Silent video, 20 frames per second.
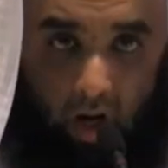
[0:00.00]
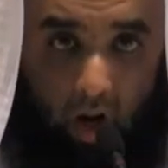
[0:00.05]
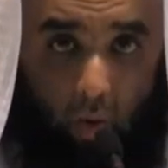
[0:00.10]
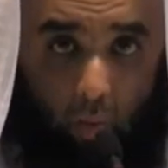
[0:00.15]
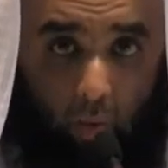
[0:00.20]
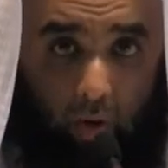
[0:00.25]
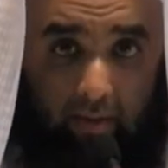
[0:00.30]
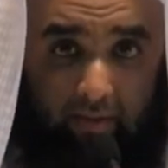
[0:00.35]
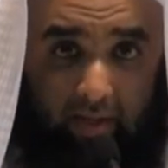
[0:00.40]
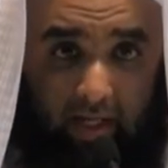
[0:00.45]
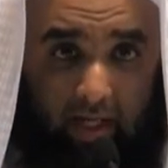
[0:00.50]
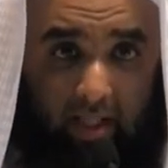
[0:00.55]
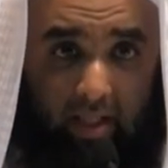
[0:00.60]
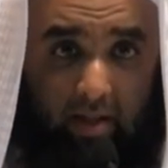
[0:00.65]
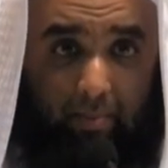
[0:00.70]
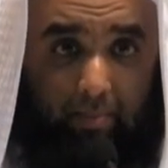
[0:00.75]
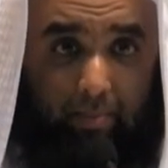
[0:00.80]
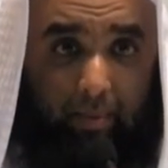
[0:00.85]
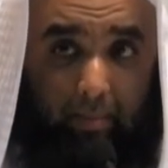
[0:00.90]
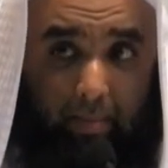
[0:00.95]
One of the
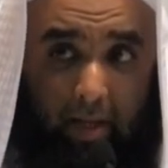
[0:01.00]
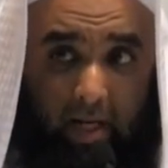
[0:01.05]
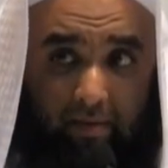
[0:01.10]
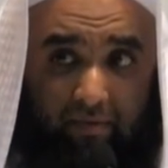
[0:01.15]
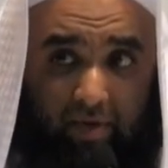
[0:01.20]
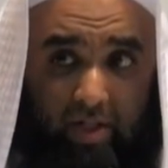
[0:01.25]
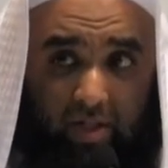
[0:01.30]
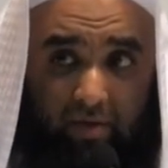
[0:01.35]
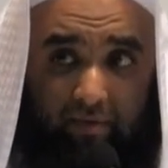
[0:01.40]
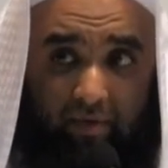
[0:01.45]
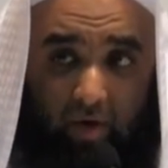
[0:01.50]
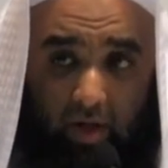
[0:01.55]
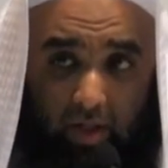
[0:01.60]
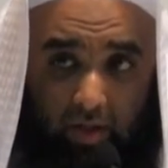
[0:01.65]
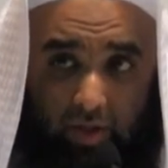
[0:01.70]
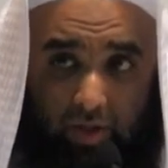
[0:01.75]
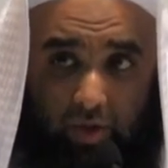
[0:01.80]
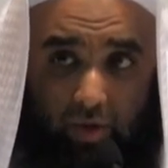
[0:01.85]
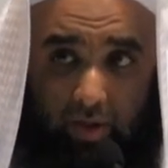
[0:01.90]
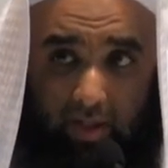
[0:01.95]
other benefits of following
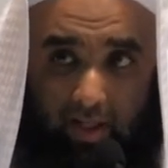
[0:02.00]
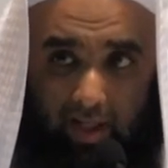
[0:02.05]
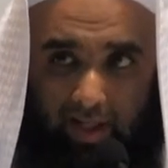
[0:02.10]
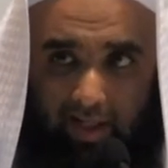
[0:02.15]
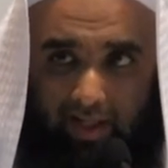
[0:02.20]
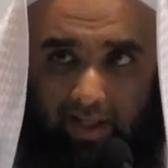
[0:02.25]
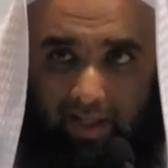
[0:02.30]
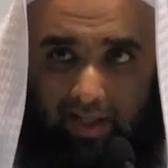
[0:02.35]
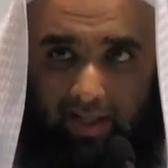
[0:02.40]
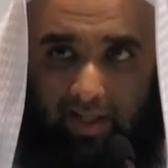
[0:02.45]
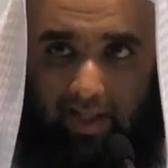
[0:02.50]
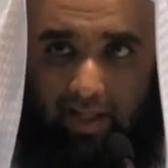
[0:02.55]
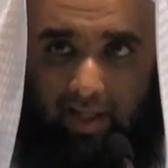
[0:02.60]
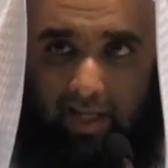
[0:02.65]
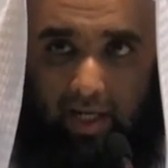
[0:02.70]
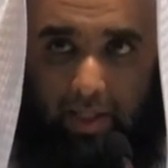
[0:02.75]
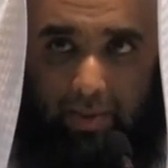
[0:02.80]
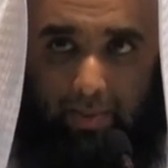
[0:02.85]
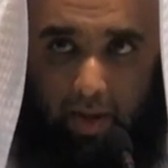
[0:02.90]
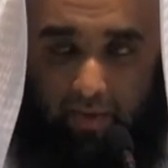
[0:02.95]
the sunnah
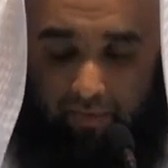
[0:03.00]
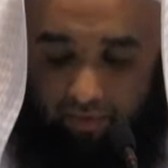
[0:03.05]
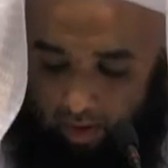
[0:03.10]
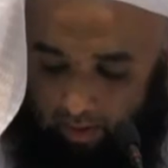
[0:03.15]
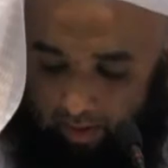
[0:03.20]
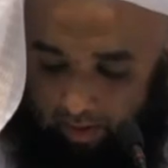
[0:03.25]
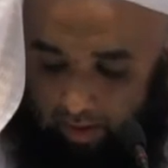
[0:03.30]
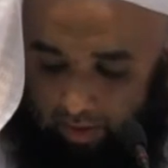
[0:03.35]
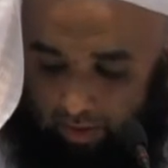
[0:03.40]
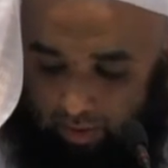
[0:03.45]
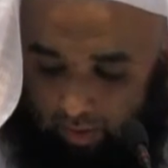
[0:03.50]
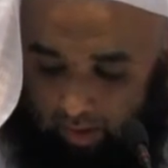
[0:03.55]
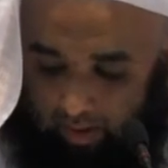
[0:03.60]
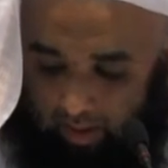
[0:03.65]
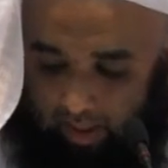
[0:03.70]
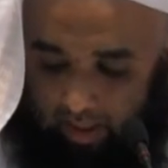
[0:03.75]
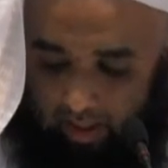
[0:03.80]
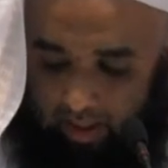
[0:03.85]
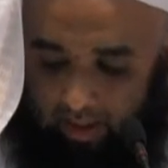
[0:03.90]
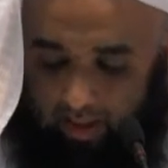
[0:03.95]
is, by following the
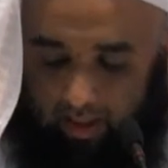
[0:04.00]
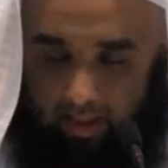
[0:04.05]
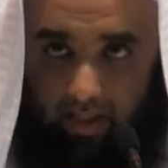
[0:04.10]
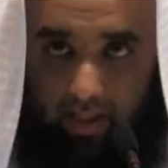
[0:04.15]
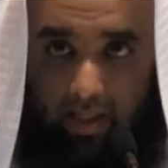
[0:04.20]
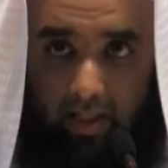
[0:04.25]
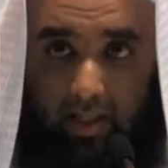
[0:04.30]
sunnah,